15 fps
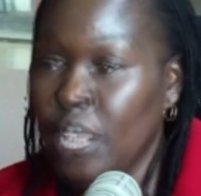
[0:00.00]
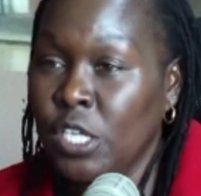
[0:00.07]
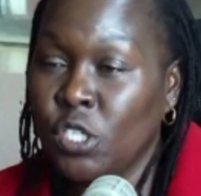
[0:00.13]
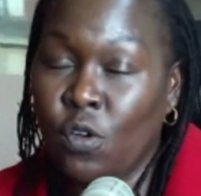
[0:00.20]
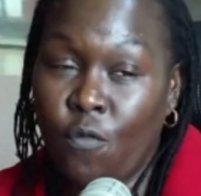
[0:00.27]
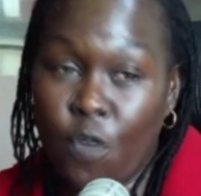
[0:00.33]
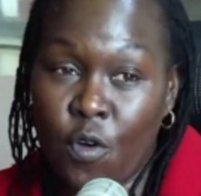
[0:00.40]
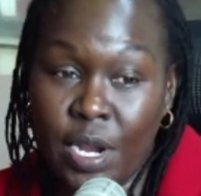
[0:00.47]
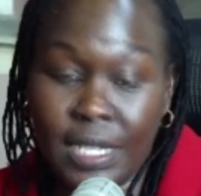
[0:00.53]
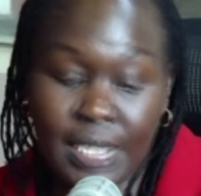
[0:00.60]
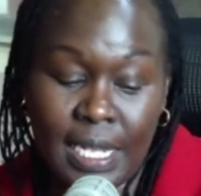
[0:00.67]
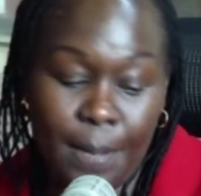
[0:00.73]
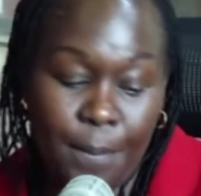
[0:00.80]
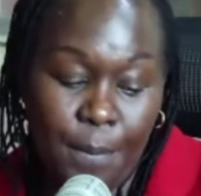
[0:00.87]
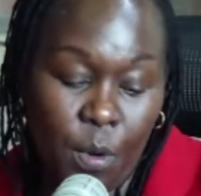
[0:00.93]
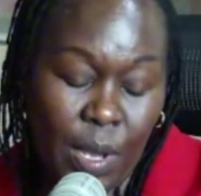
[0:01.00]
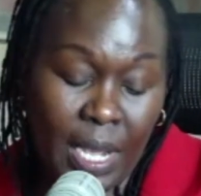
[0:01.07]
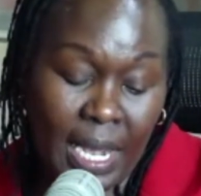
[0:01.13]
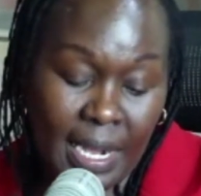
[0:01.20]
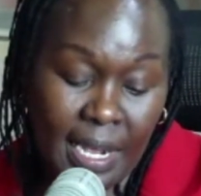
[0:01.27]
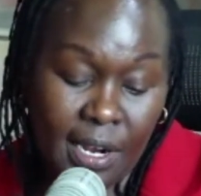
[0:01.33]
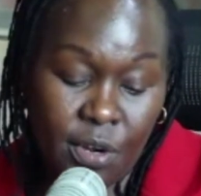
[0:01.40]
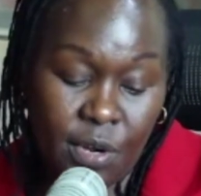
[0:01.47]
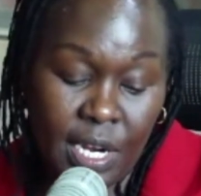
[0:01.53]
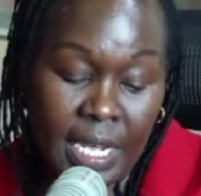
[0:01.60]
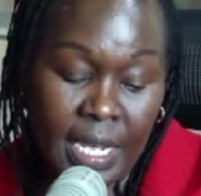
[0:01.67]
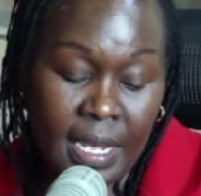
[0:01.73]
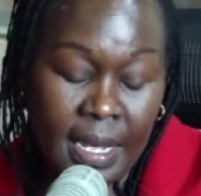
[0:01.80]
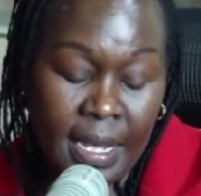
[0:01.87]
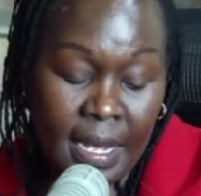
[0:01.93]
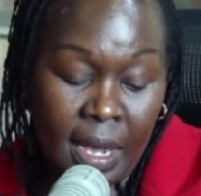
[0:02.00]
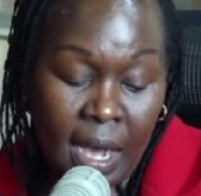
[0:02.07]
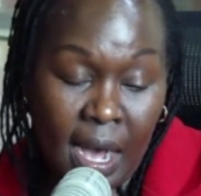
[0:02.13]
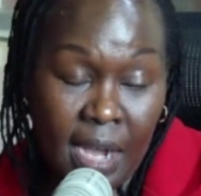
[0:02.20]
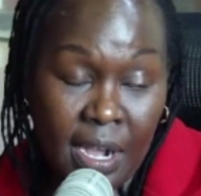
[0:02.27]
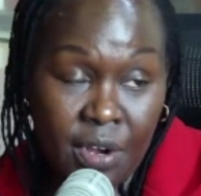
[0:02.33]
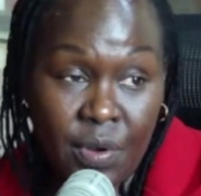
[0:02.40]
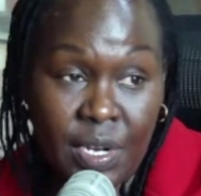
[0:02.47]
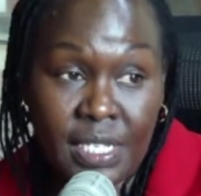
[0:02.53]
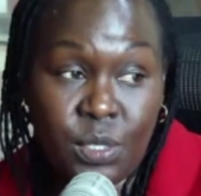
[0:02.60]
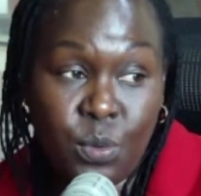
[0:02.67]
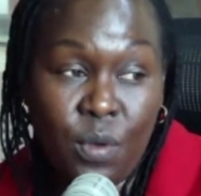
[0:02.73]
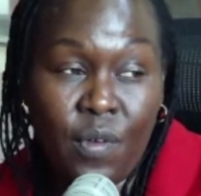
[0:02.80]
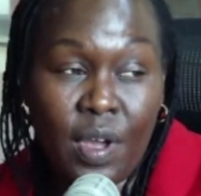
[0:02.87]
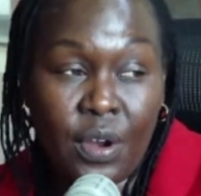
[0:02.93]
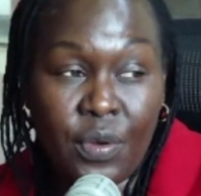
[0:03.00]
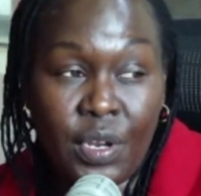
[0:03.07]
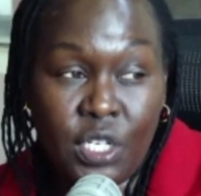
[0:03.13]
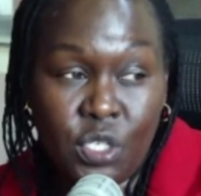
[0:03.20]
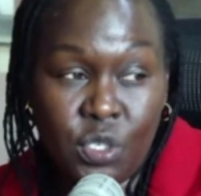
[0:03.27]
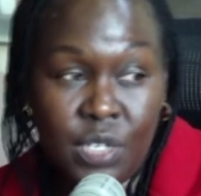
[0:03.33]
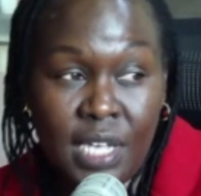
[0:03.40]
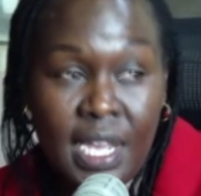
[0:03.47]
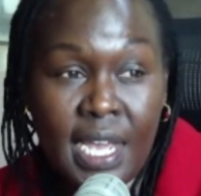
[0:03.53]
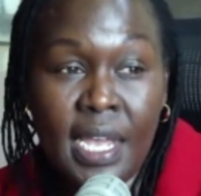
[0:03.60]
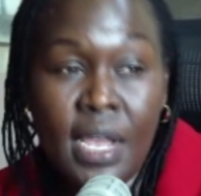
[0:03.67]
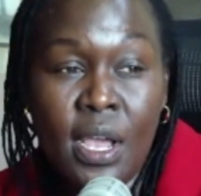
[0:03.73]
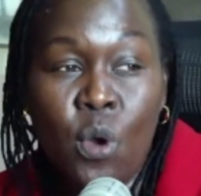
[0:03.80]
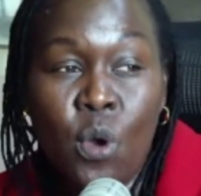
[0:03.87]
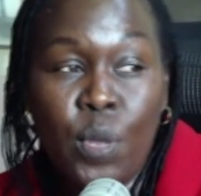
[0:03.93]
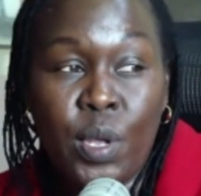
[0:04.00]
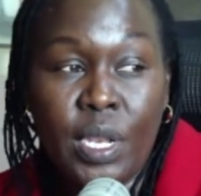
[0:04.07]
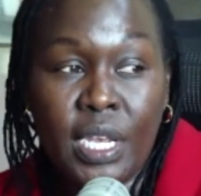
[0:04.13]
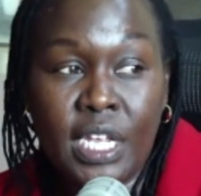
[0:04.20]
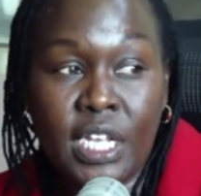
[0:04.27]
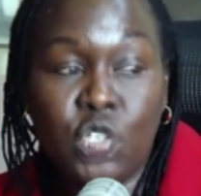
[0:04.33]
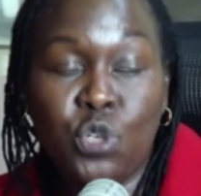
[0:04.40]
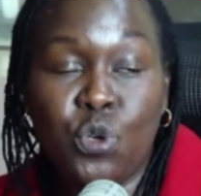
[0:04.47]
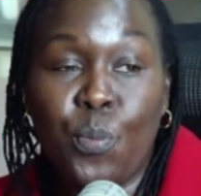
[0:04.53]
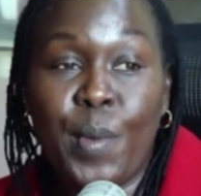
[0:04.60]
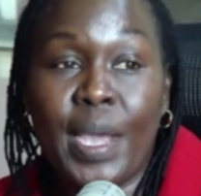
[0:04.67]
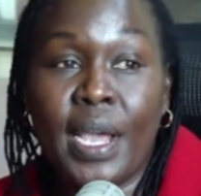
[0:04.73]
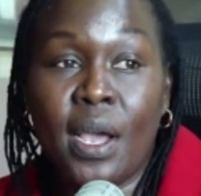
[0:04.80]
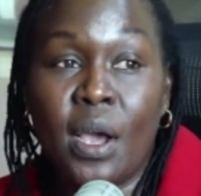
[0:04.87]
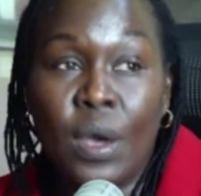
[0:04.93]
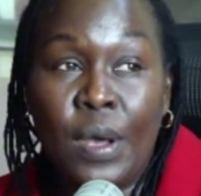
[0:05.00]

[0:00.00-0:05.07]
So, for example, we can agree, uh, Grace, we've agreed today we need to make